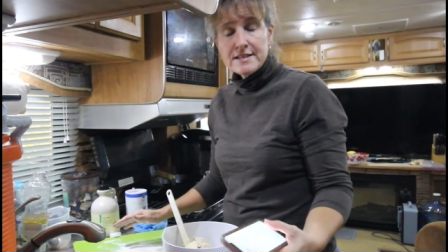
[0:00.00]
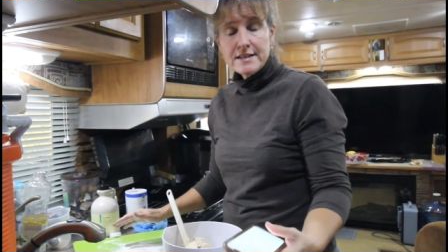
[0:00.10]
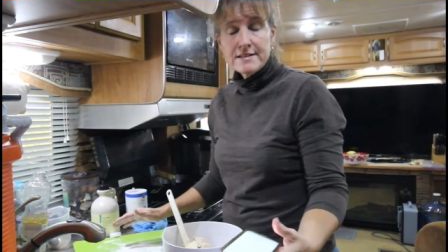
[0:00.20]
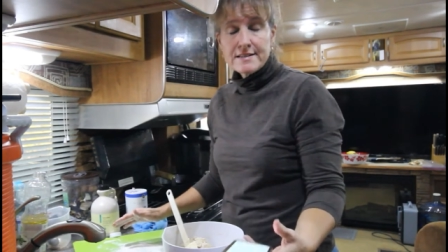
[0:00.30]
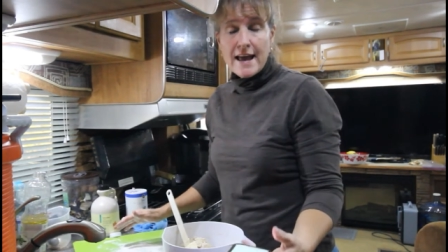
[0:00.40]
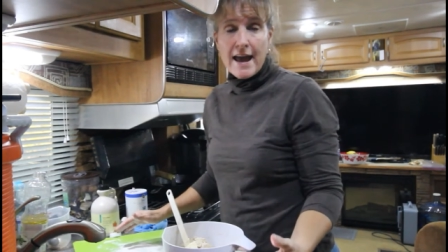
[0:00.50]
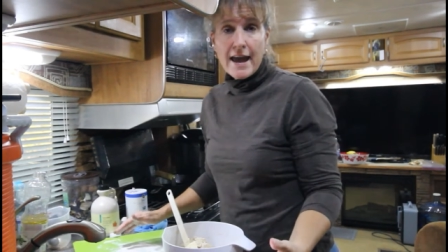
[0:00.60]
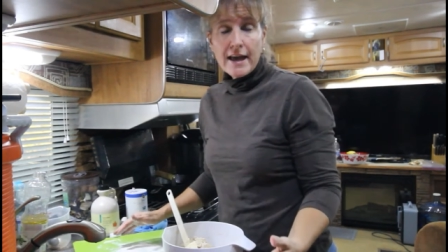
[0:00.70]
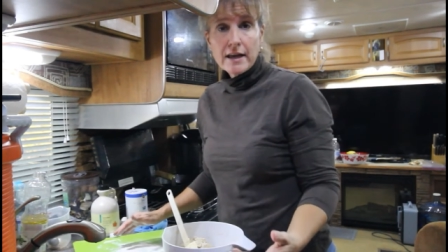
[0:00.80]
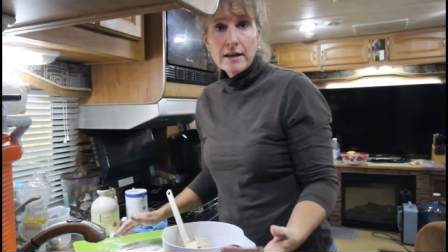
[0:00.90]
is
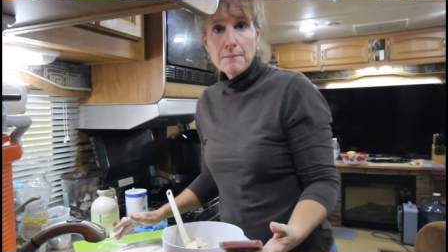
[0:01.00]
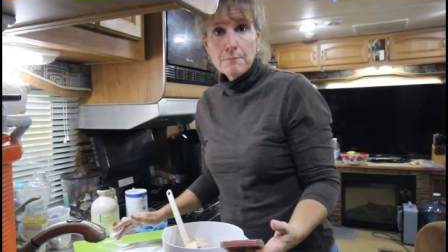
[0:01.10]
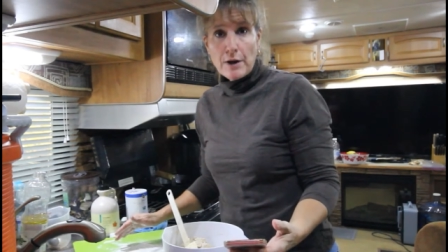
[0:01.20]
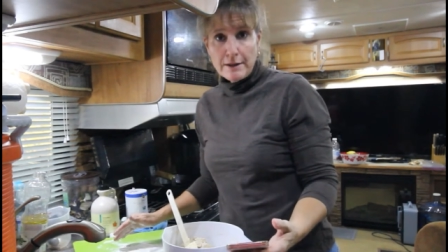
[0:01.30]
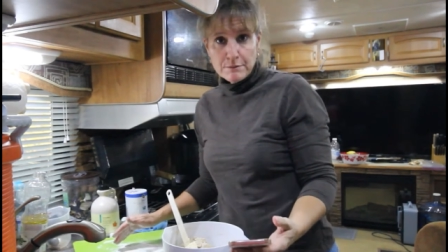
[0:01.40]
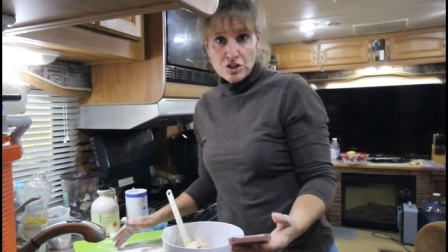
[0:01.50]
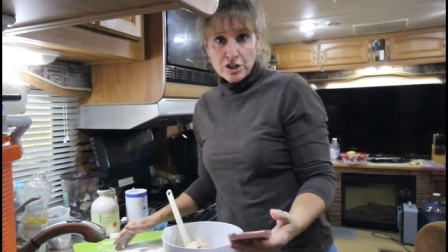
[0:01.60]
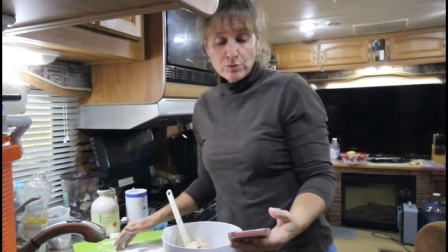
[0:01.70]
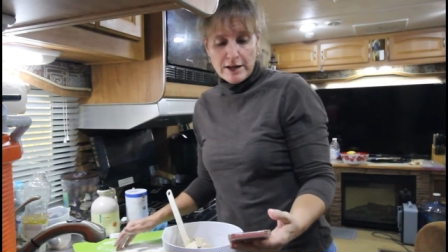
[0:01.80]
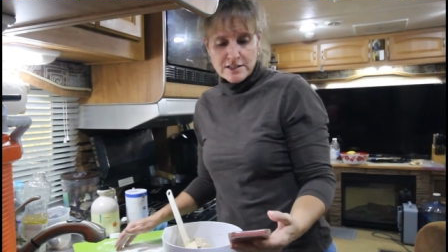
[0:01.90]
a bread machine
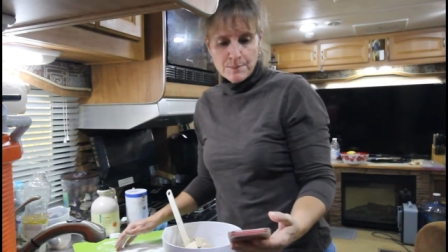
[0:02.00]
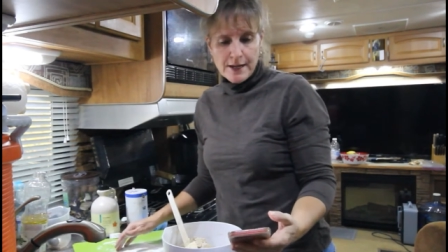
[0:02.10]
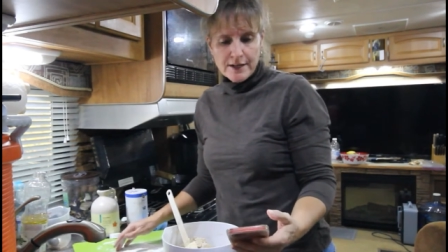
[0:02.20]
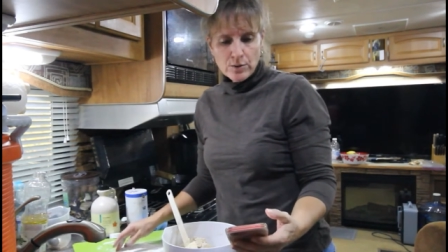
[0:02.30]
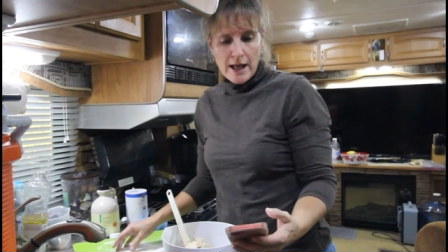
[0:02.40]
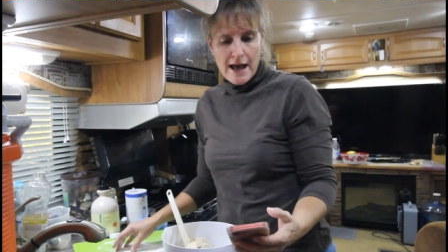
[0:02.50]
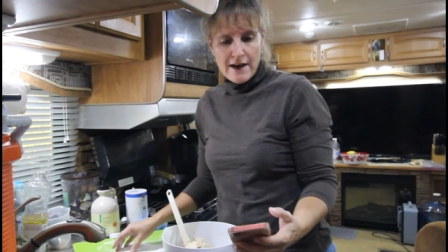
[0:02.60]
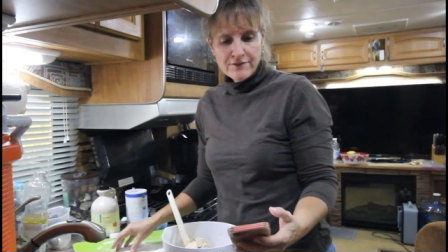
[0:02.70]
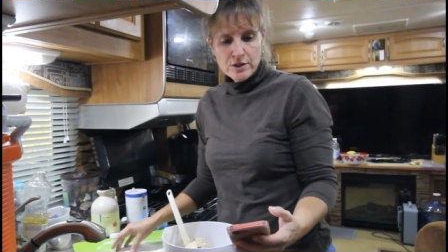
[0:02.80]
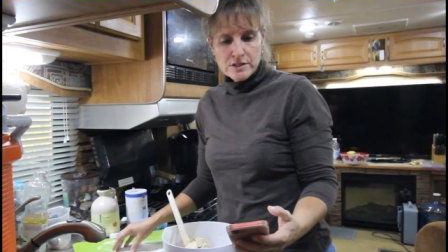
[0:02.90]
recipe, I don't
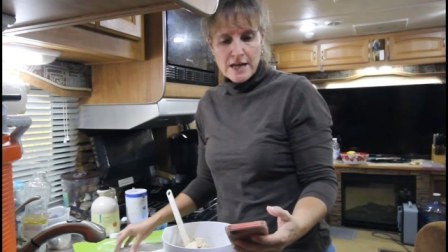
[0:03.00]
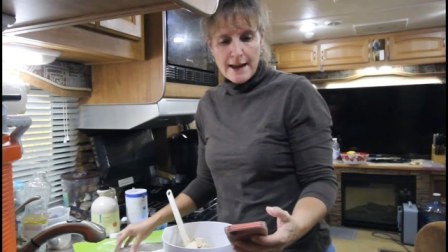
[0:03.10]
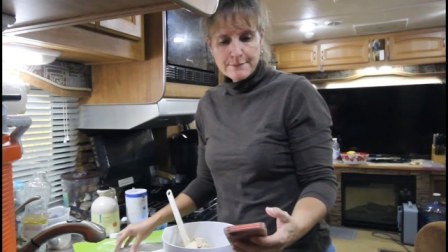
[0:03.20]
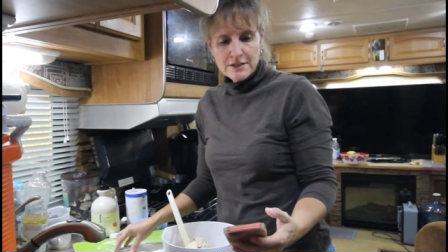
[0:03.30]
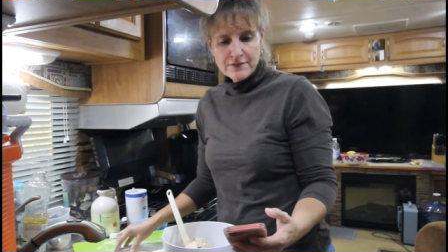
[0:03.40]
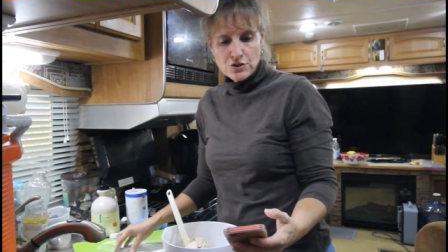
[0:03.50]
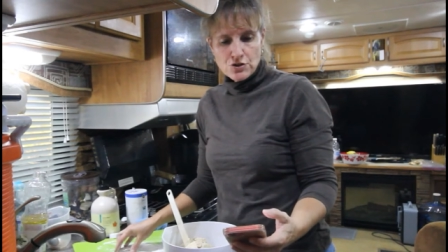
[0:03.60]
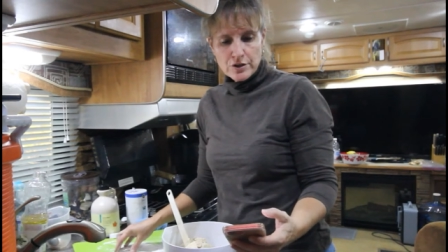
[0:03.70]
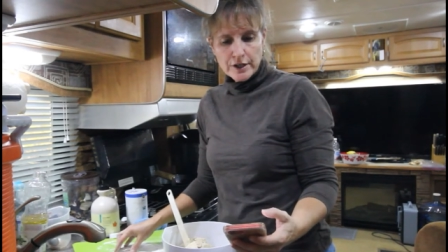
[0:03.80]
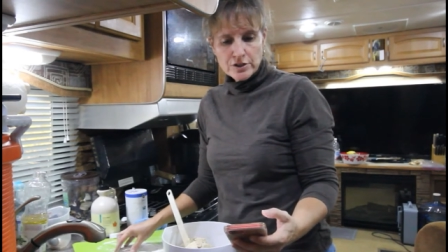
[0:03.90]
have those types of
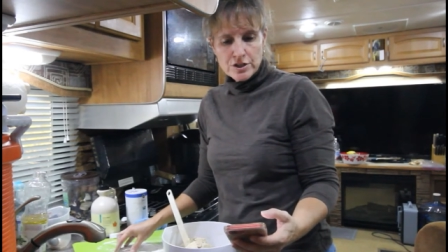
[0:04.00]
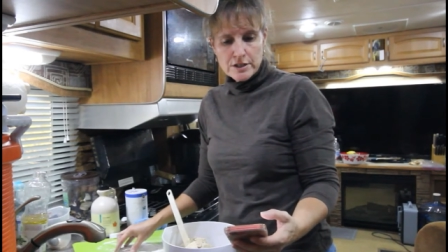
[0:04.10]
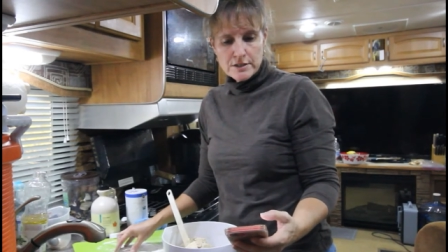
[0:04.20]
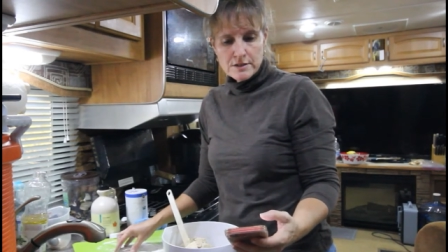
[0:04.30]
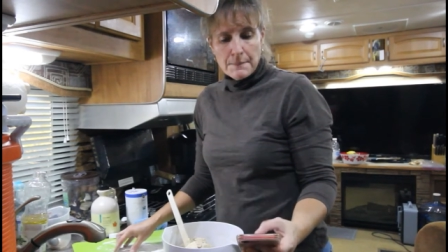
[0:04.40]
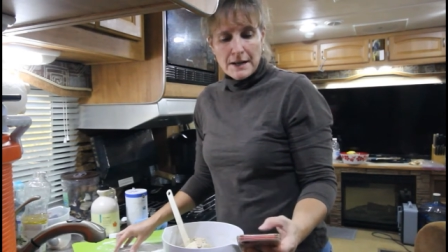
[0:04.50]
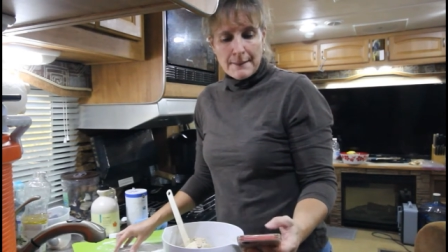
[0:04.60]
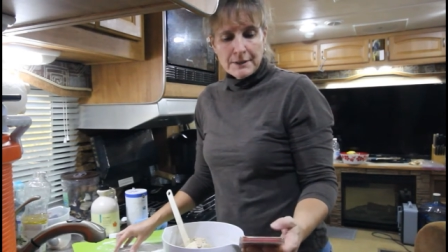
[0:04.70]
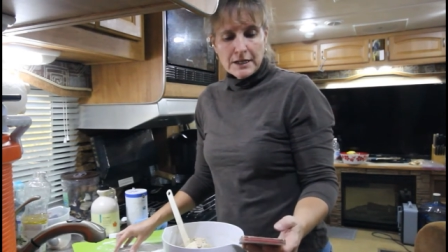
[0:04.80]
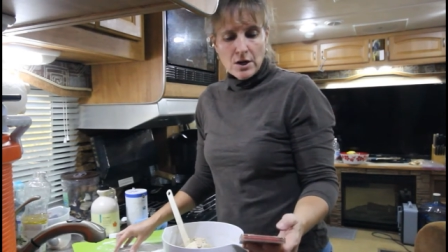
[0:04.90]
instructions, but I'm
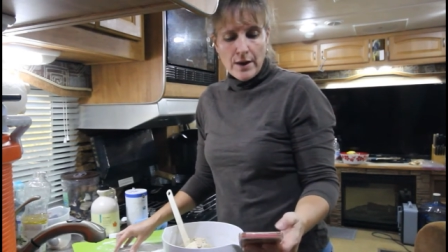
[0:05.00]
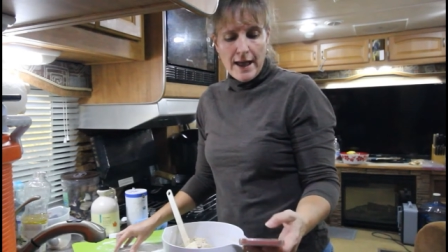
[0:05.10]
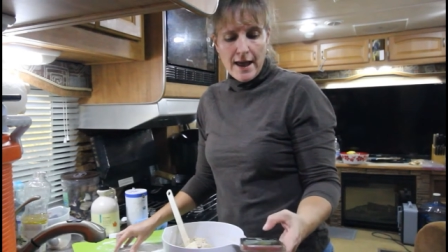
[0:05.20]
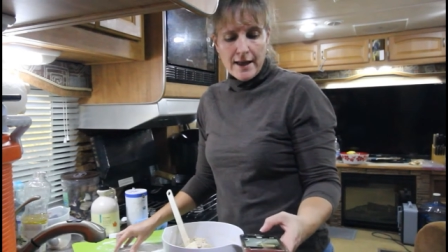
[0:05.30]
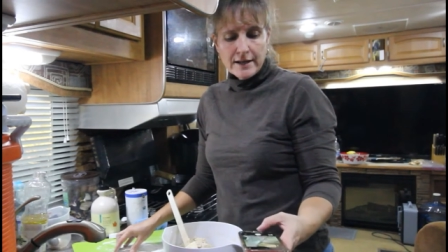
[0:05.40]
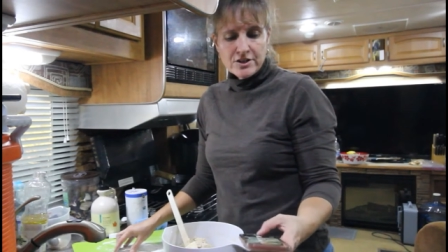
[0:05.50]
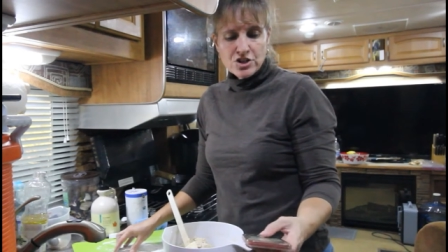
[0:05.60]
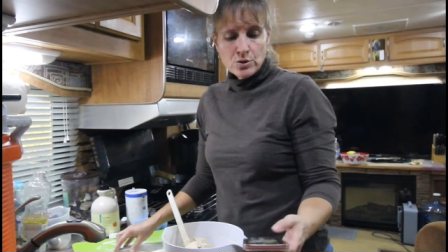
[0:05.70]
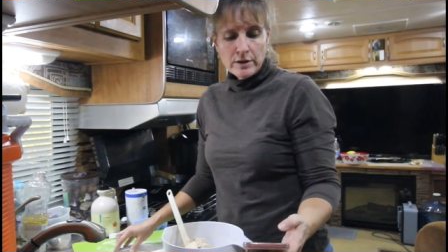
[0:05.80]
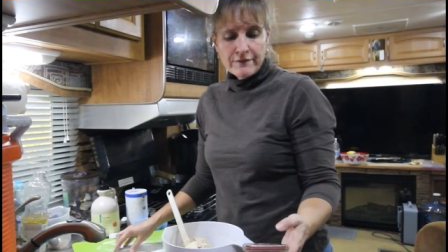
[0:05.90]
going to go ahead and
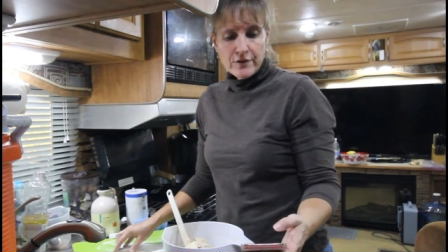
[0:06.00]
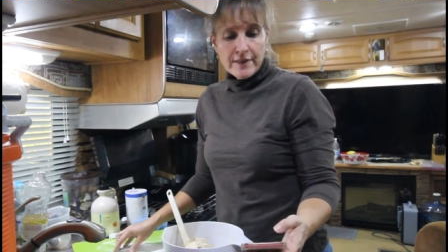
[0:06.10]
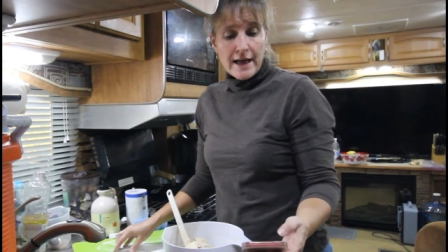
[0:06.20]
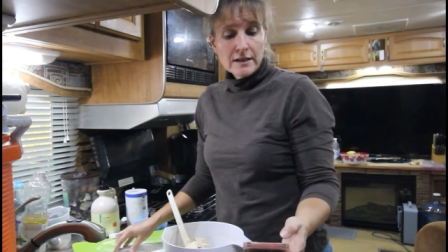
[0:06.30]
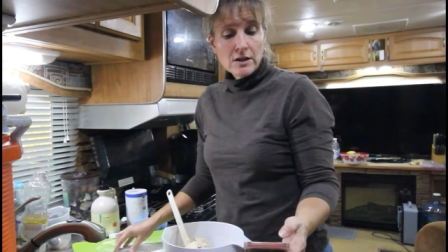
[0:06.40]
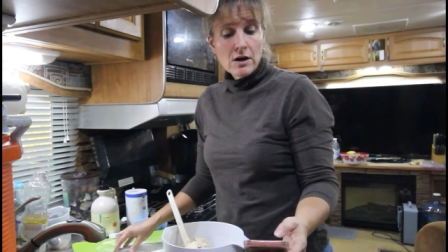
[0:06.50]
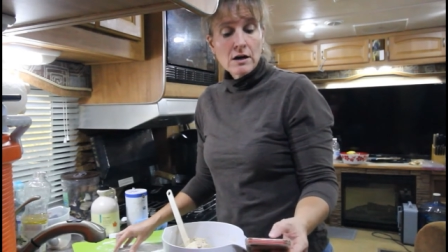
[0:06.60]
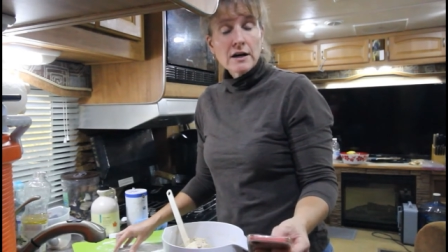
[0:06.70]
do it for that long.